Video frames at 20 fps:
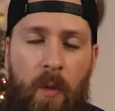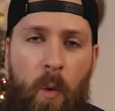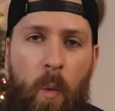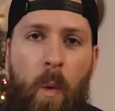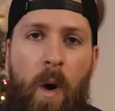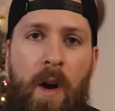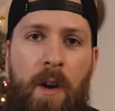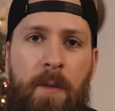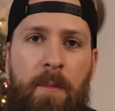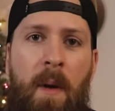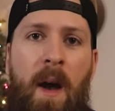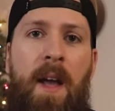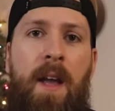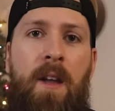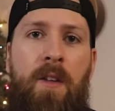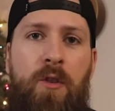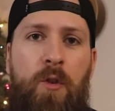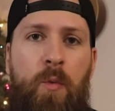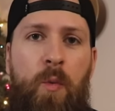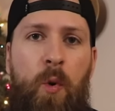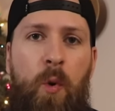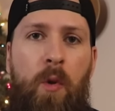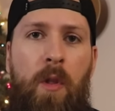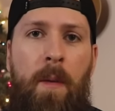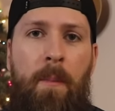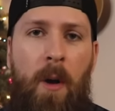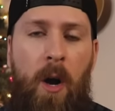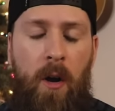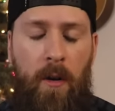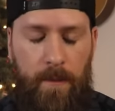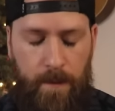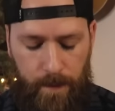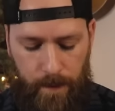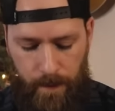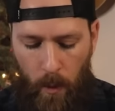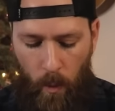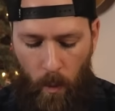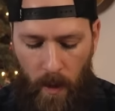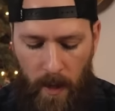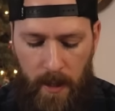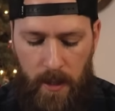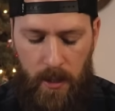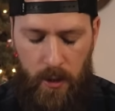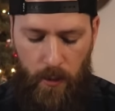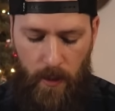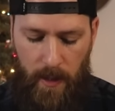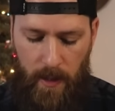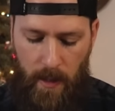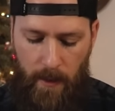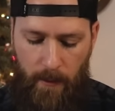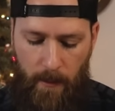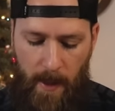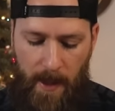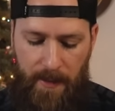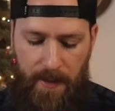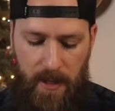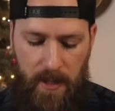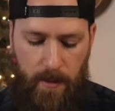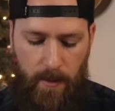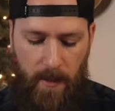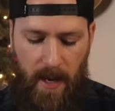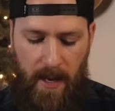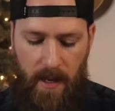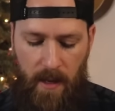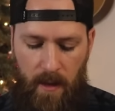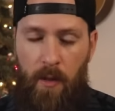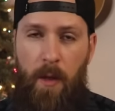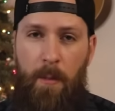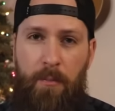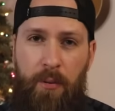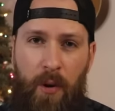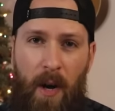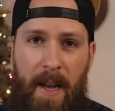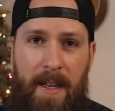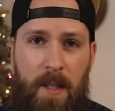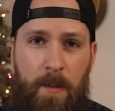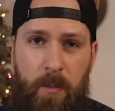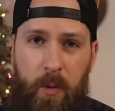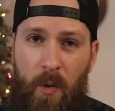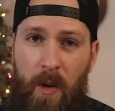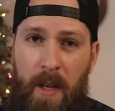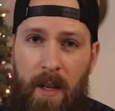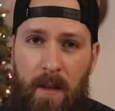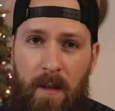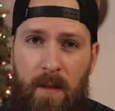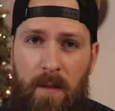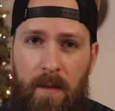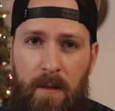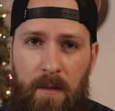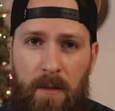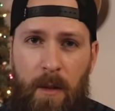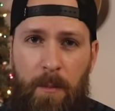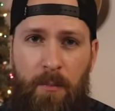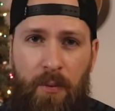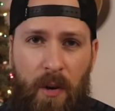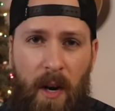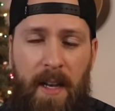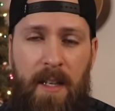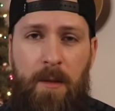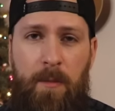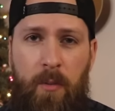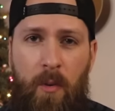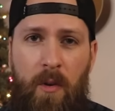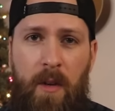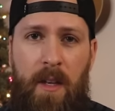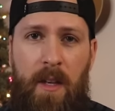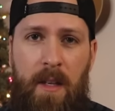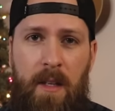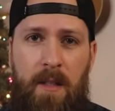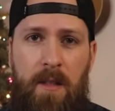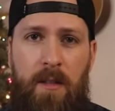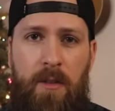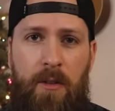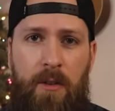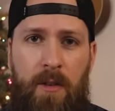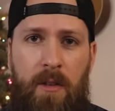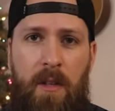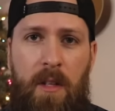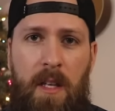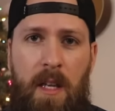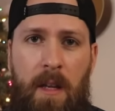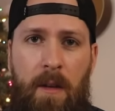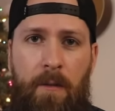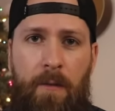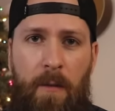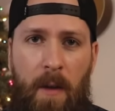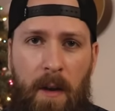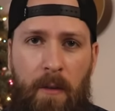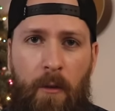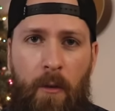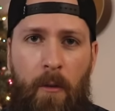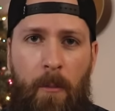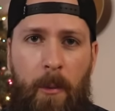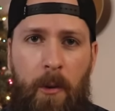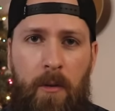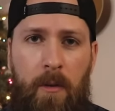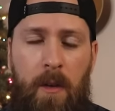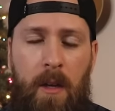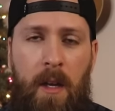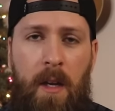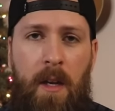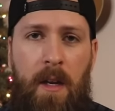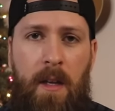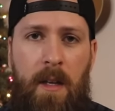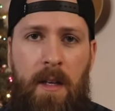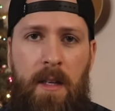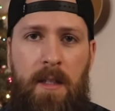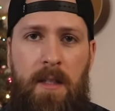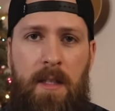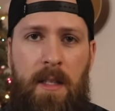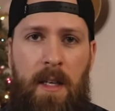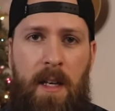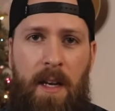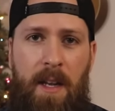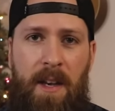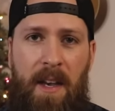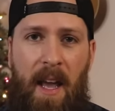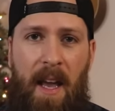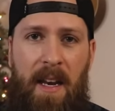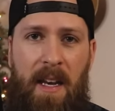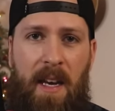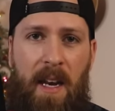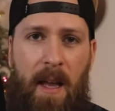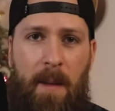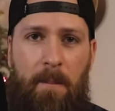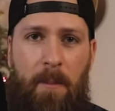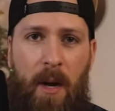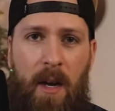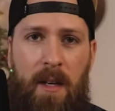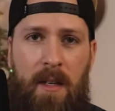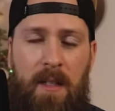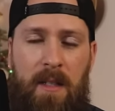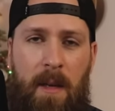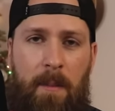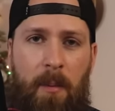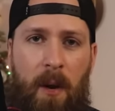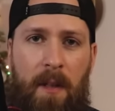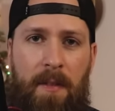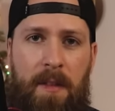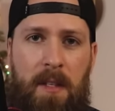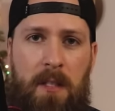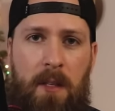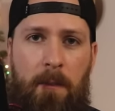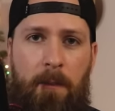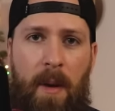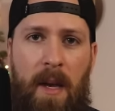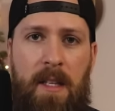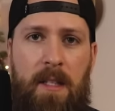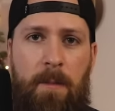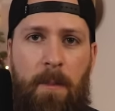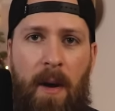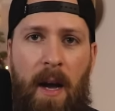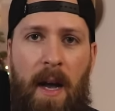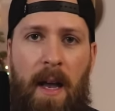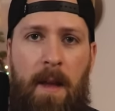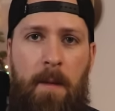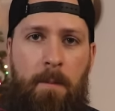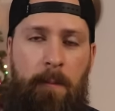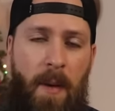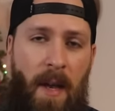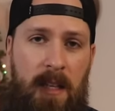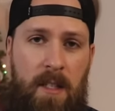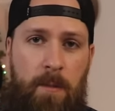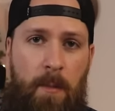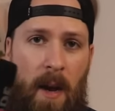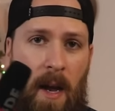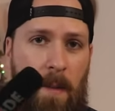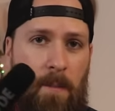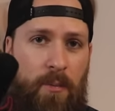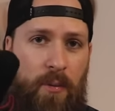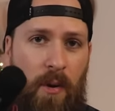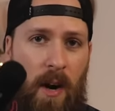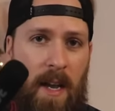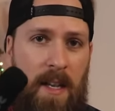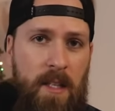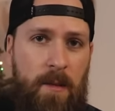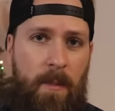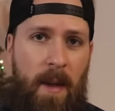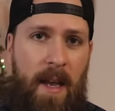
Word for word: one mic to rule them all. What else do I love about this mic? The price point. The price point is certainly favorable. It's 99 bucks. I bought this at Best Buy. Best Buy price